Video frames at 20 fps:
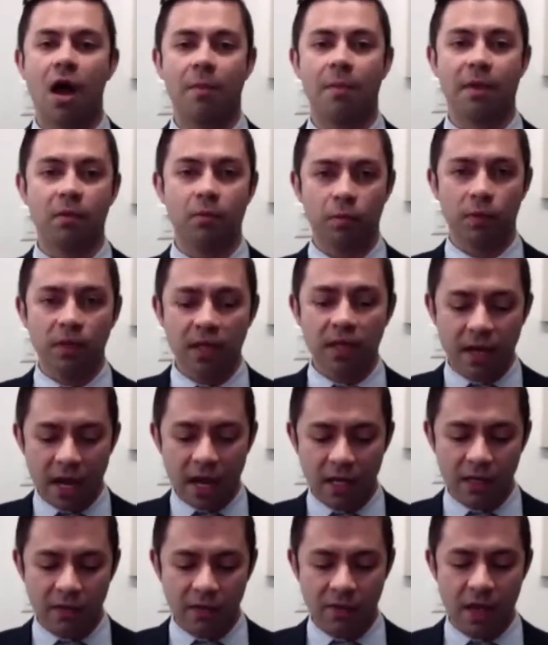It really
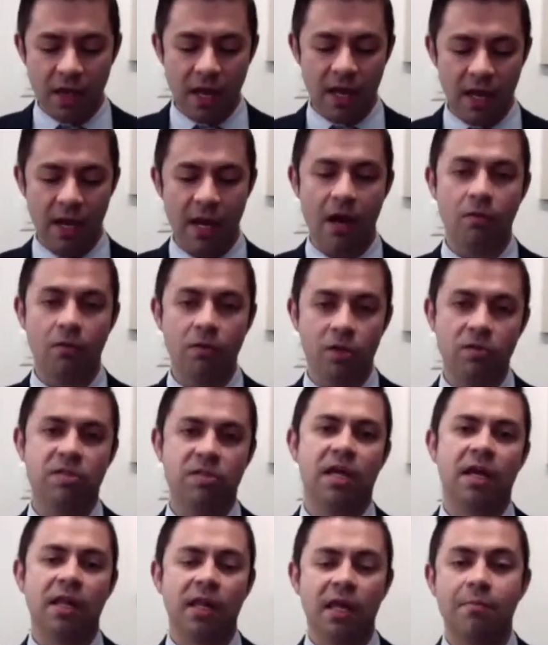kind of, and now
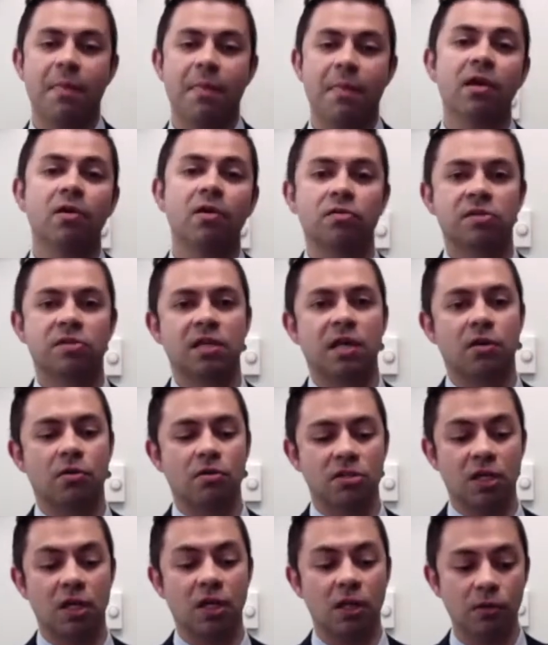UCLA Medical Center
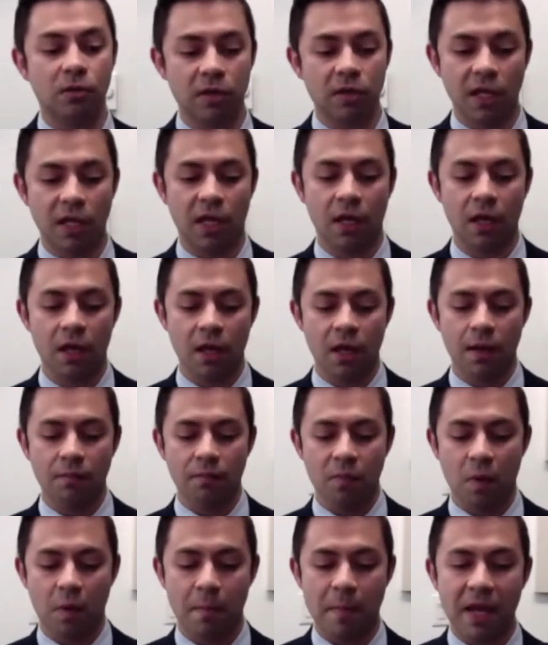is including
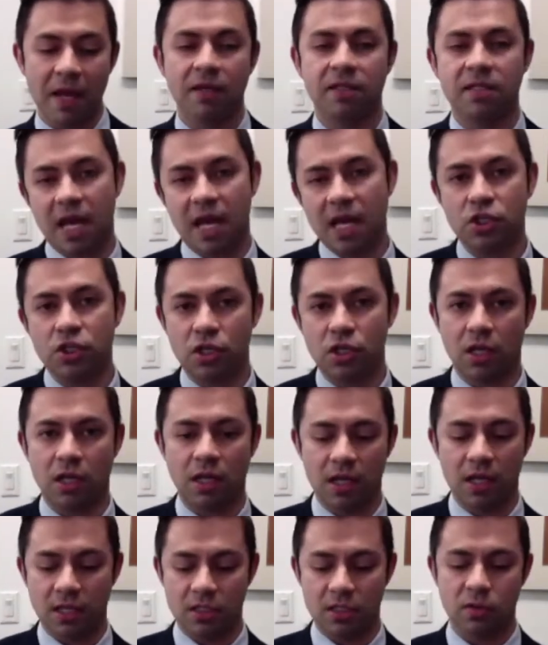meditation
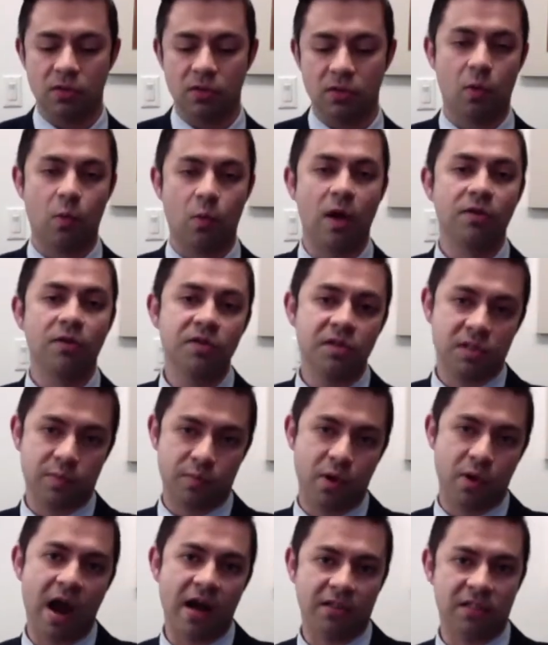into their wellness
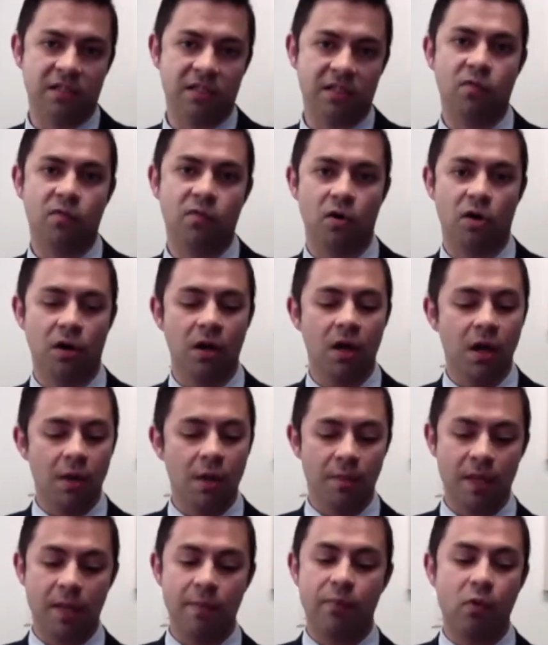practice for
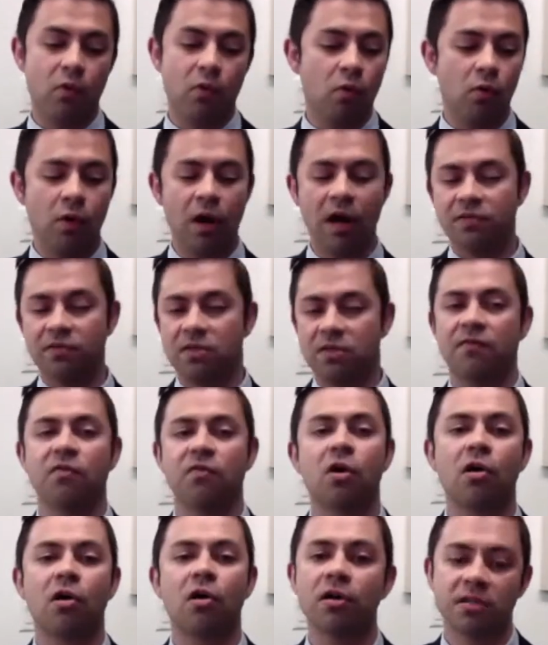people who have
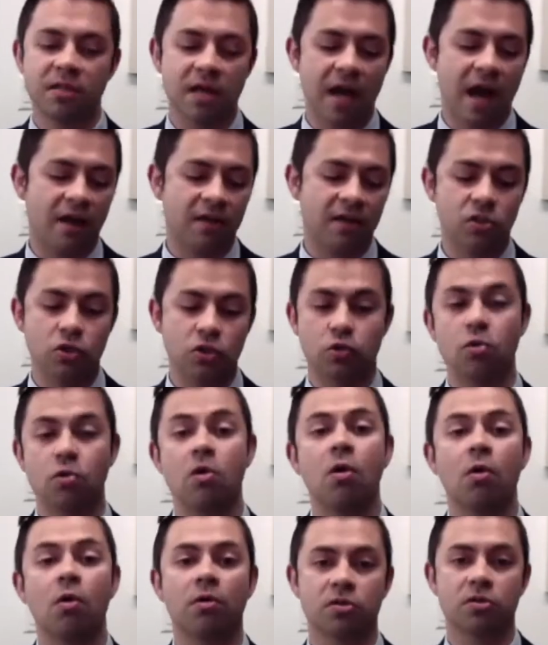suffered heart attacks,
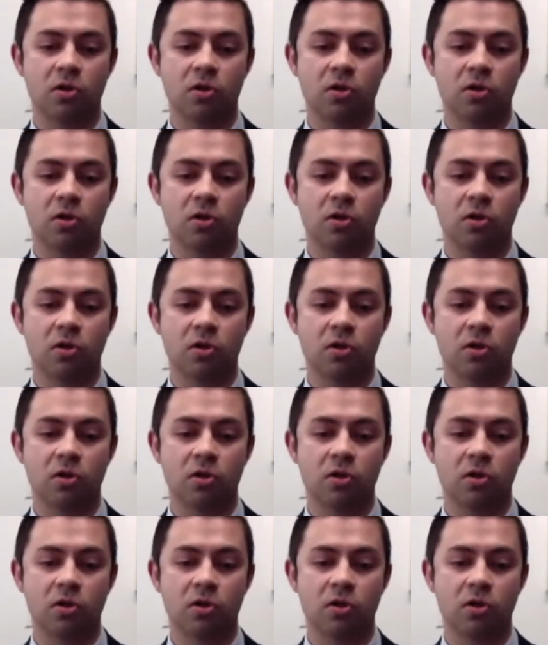strokes.